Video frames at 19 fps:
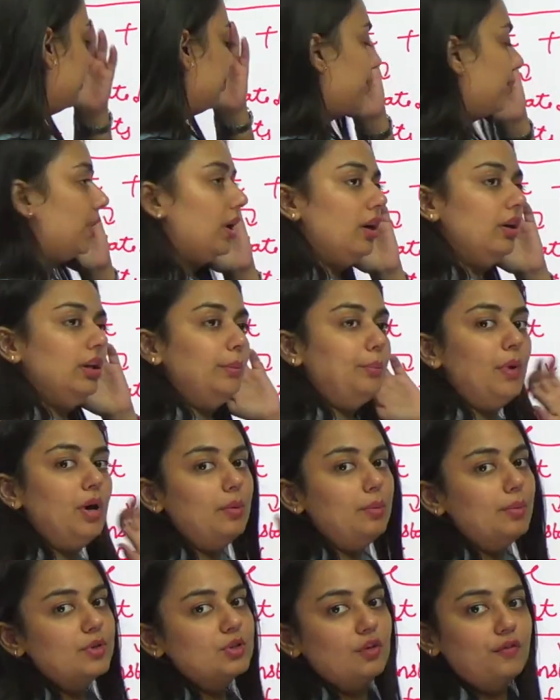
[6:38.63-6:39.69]
The
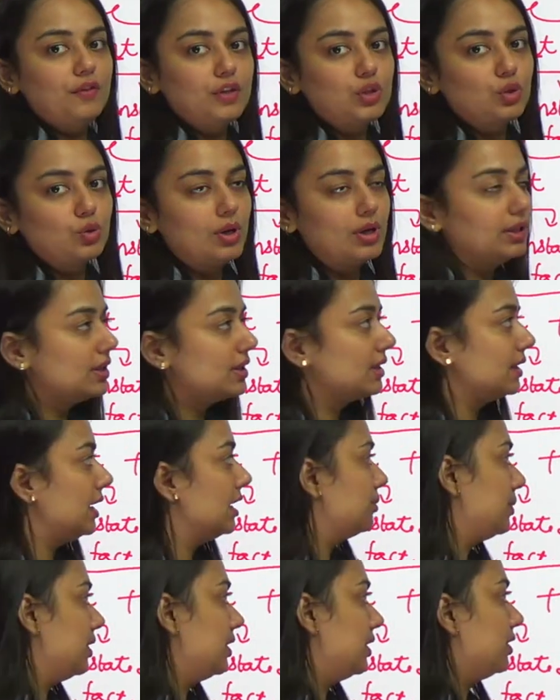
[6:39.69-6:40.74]
purpose of issuing the
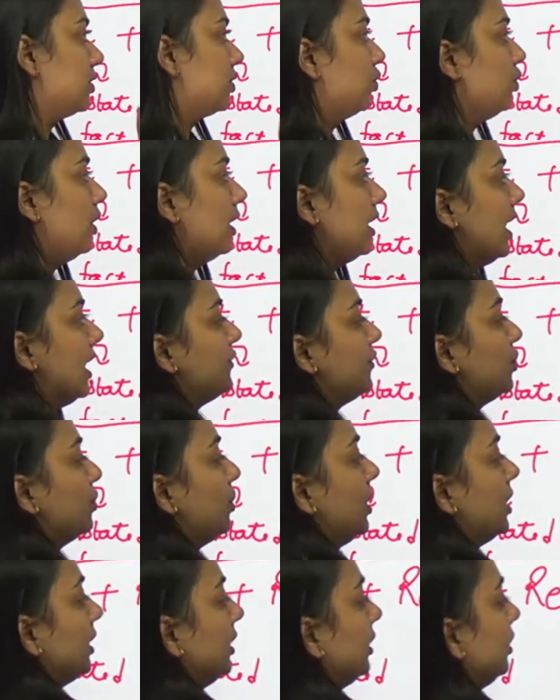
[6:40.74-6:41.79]
statement is to arrive to a
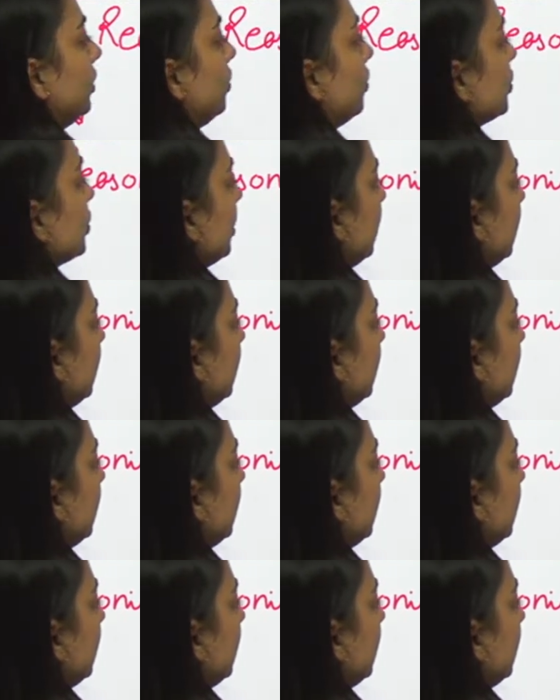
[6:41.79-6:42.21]
conclusion.